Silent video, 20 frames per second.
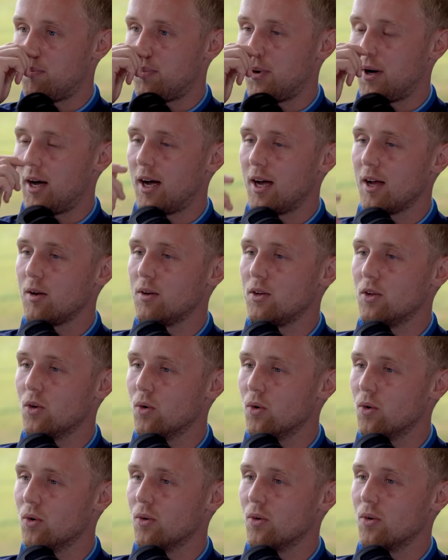but I
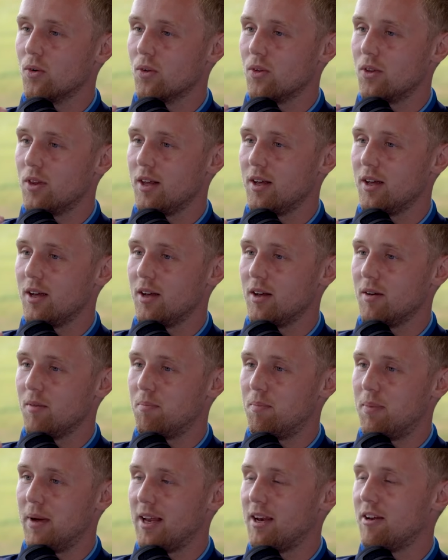know the
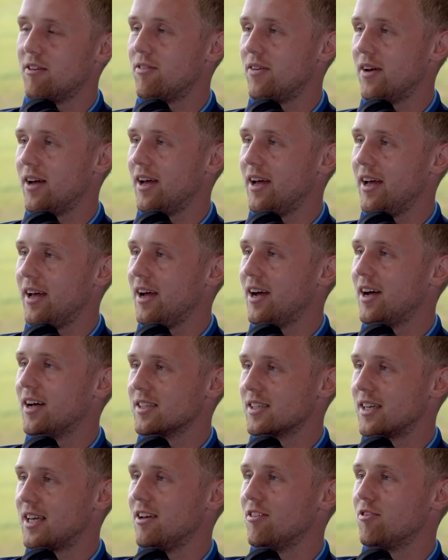benefit it
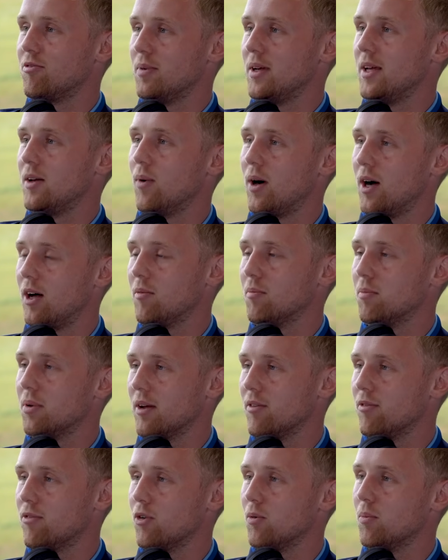has gave me while I'm
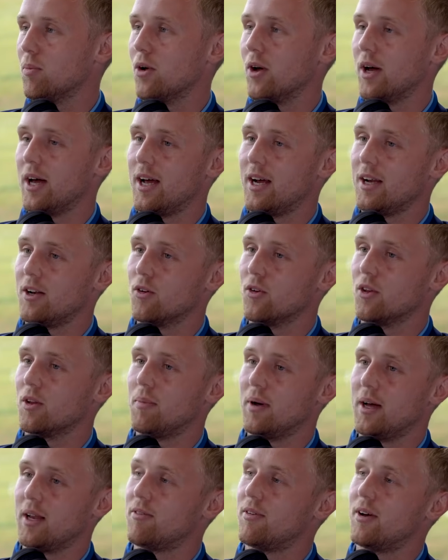playing football, and I know the
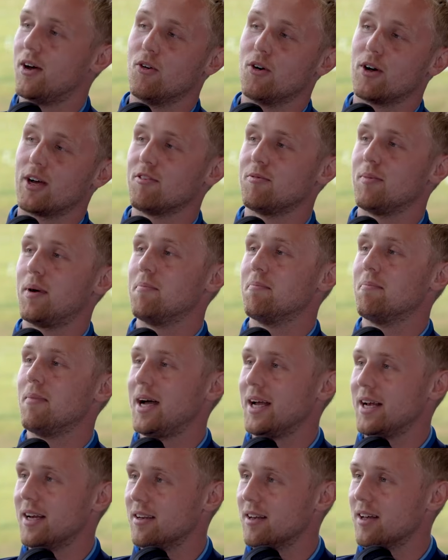benefit it will give my
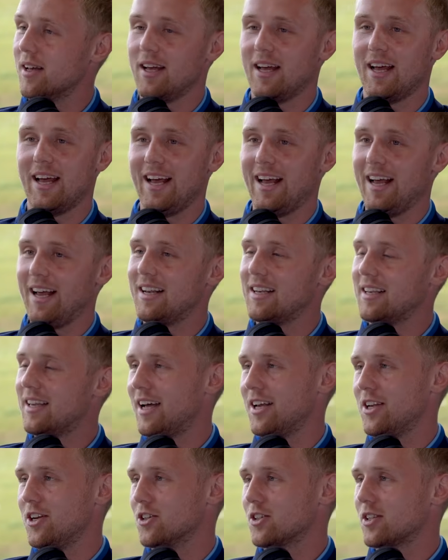mind in
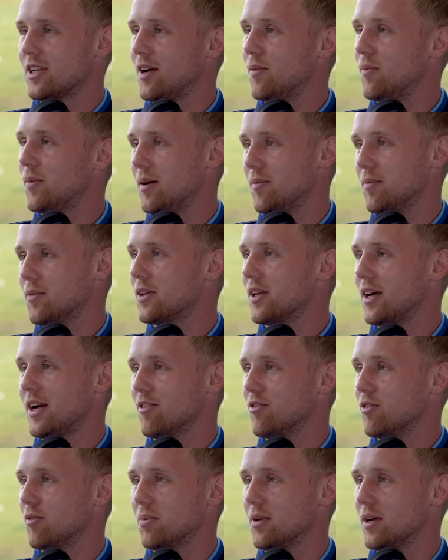10 years time when I'm
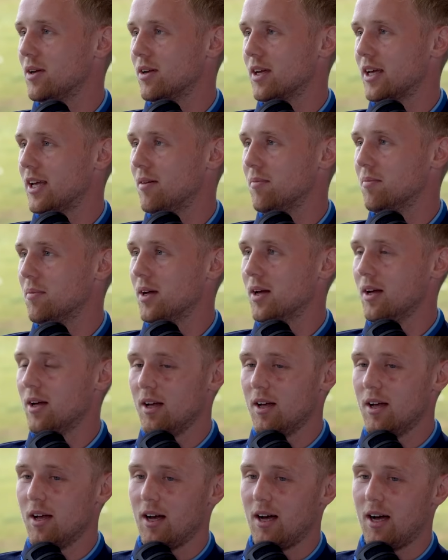retired from playing the game.
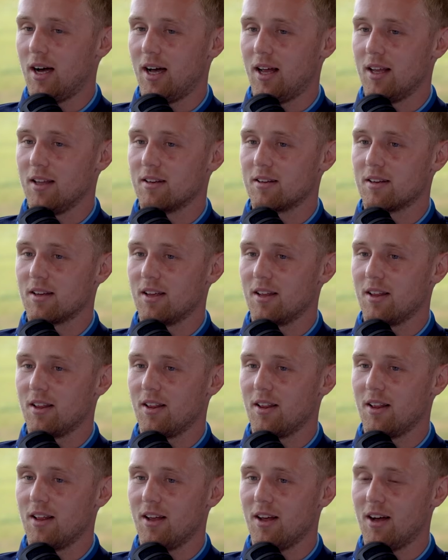And
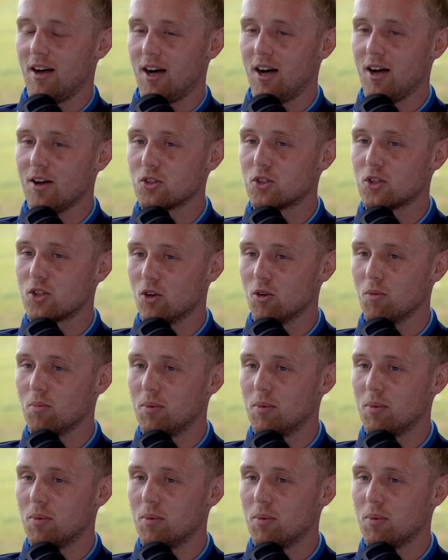I'll still